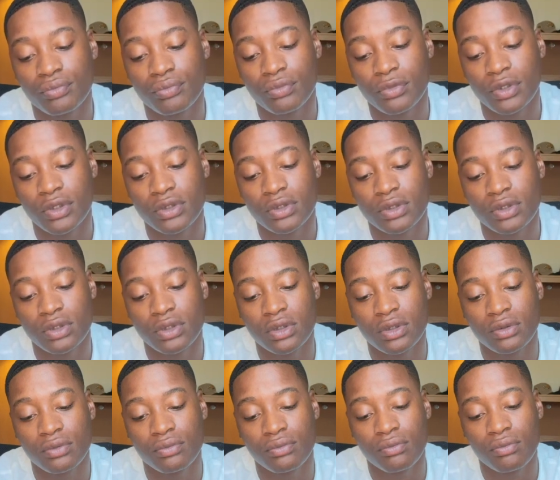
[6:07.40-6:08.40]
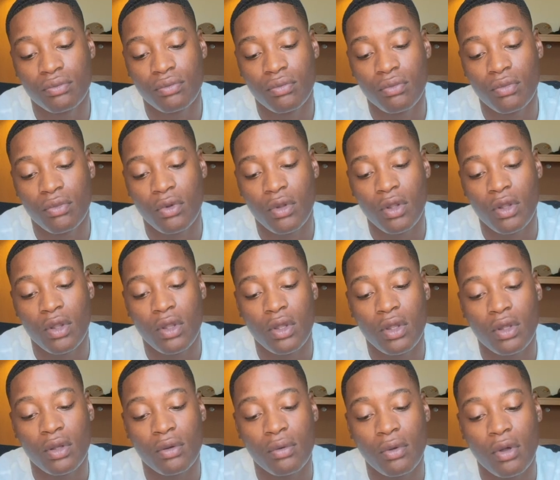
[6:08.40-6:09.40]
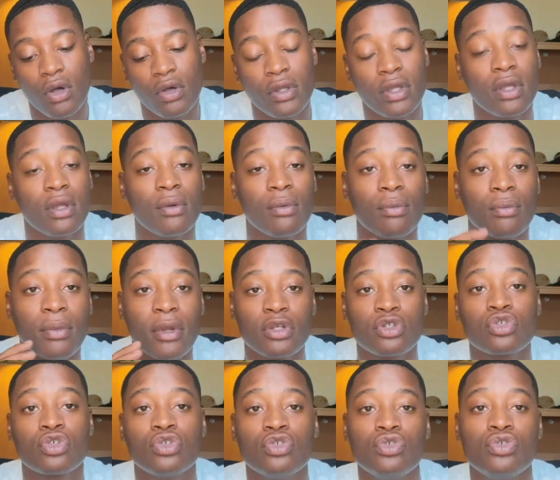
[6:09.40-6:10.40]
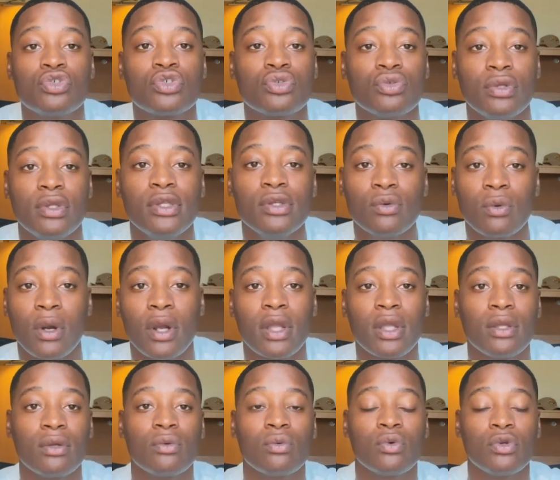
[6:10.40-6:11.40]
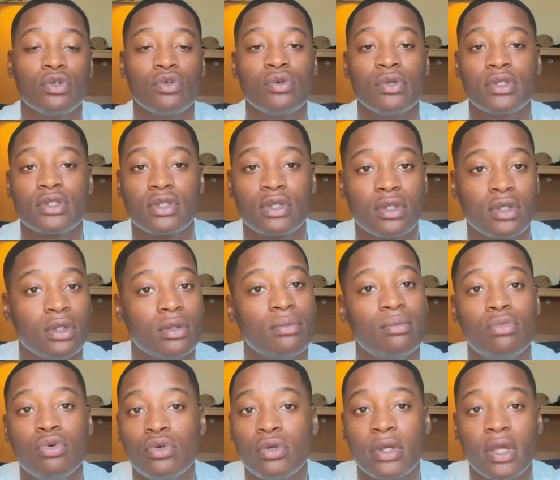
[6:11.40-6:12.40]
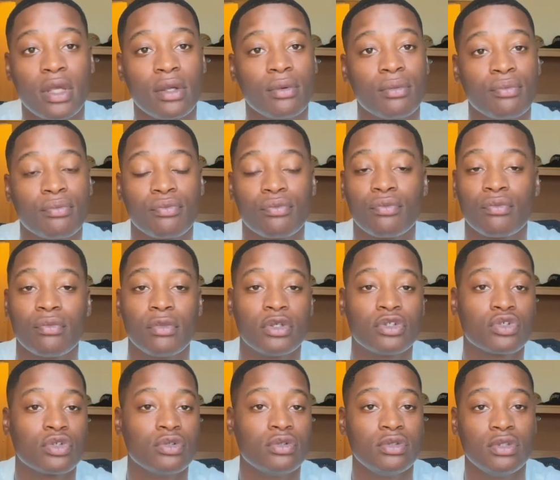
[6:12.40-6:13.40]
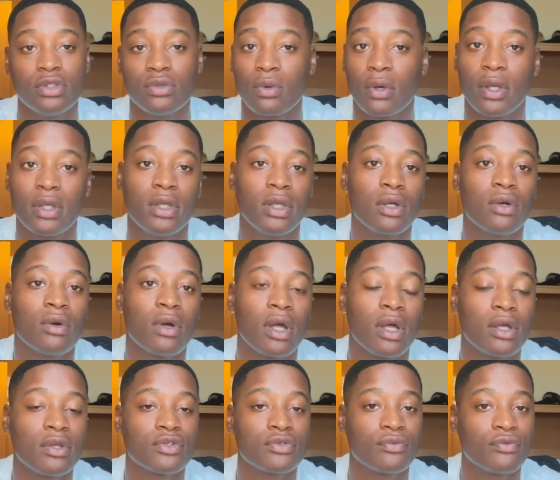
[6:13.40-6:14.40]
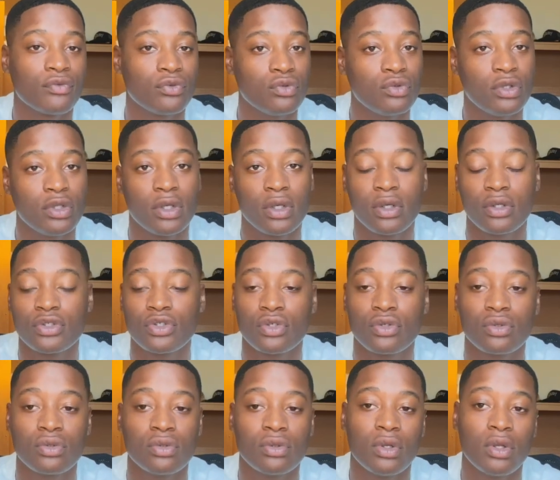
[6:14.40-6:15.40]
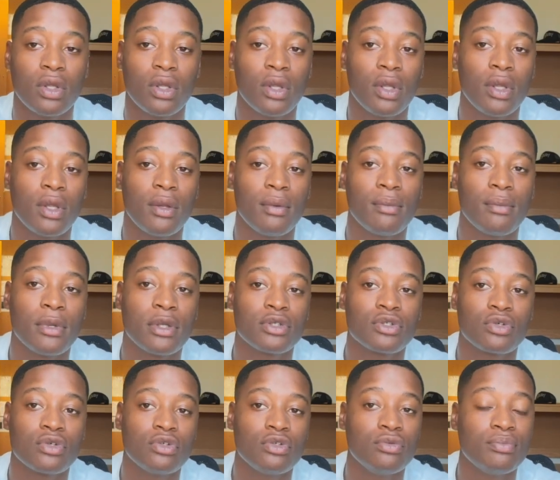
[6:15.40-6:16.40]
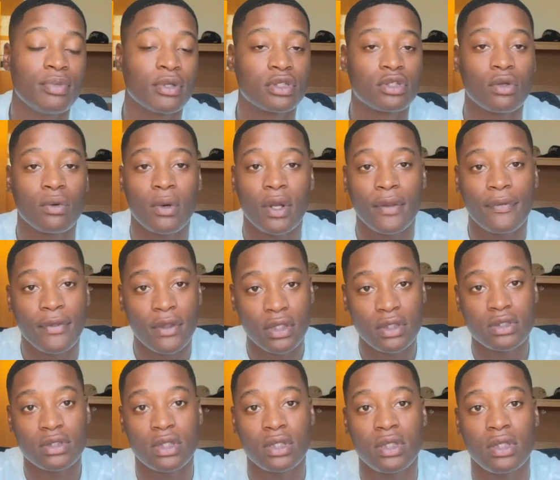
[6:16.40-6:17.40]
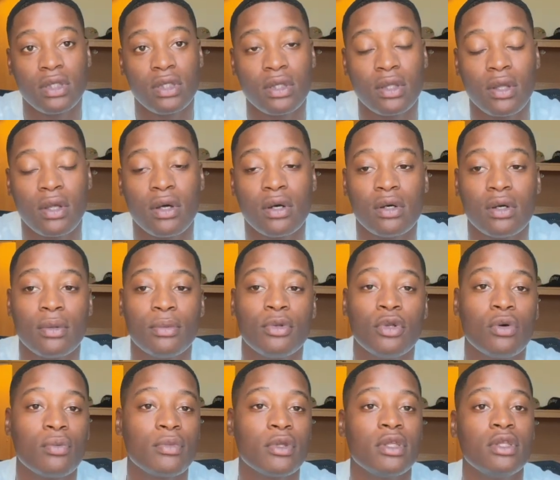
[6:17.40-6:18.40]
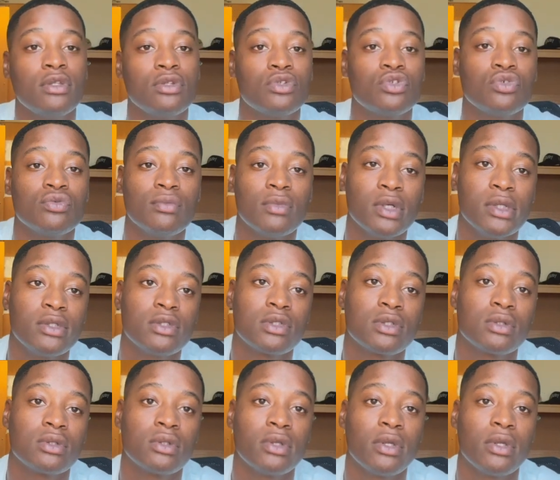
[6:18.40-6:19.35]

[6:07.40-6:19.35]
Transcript: Let's see. Oh yeah, make sure you eat right when you get to the boot camp. Make sure you eat right. They're gonna have some food in there, so make sure you pick the right things to eat. Don't be eating too much.